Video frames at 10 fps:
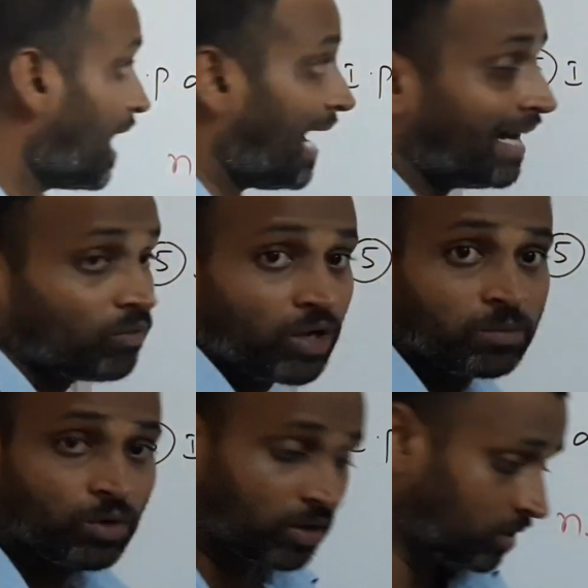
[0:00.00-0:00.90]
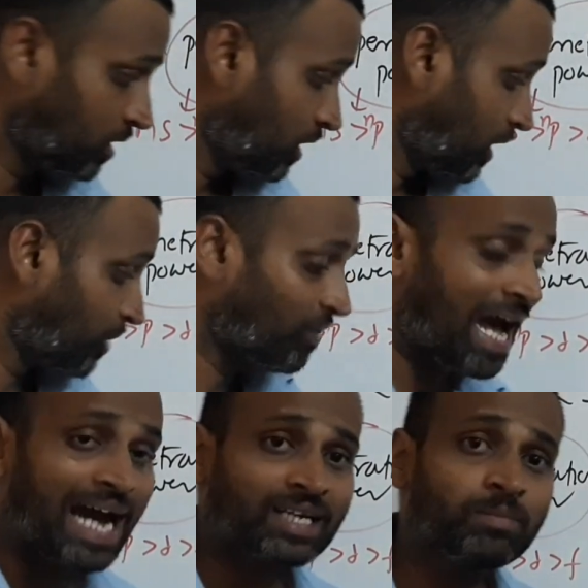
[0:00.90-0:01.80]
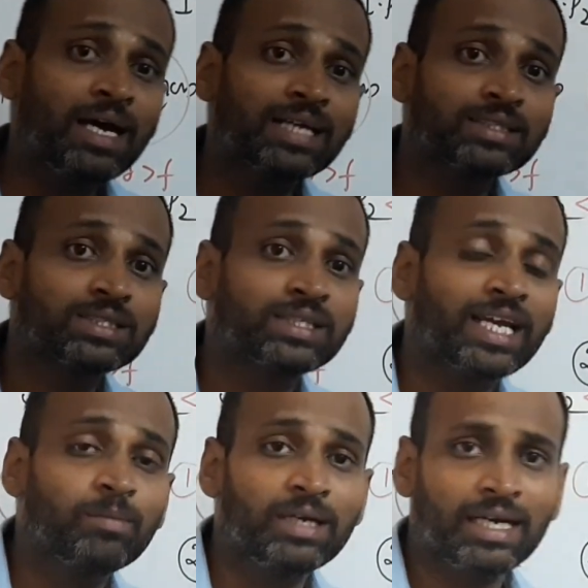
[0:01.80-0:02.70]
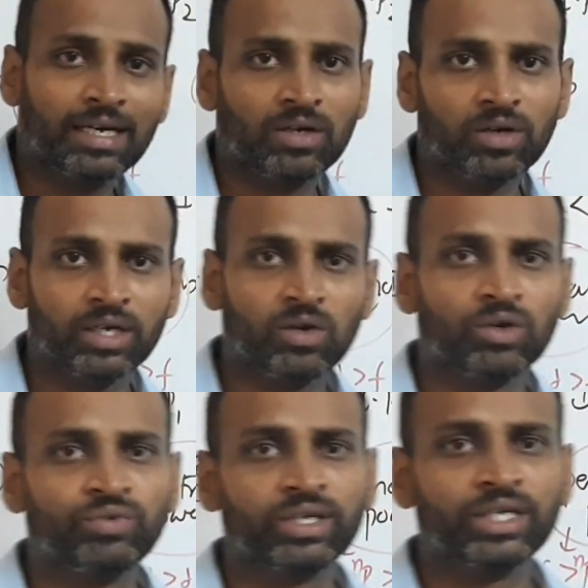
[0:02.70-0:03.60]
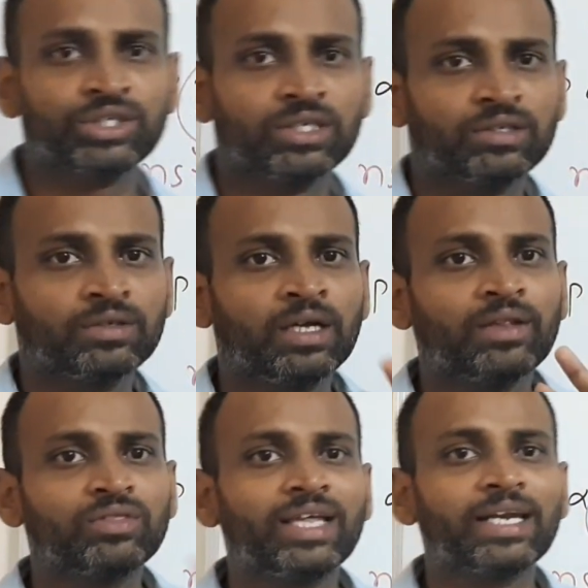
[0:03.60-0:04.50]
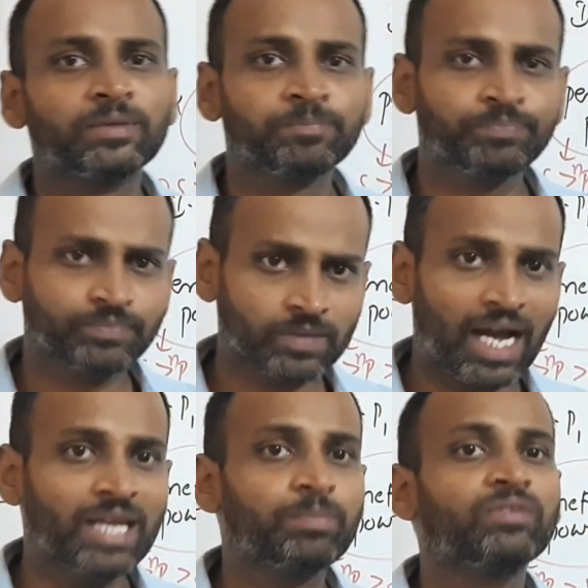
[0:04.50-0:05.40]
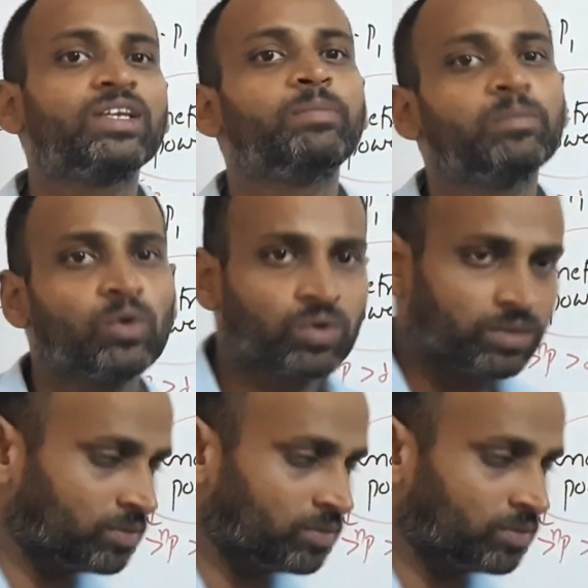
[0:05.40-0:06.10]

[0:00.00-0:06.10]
And one more, if atom has a stable electronic configuration, then IP will be more.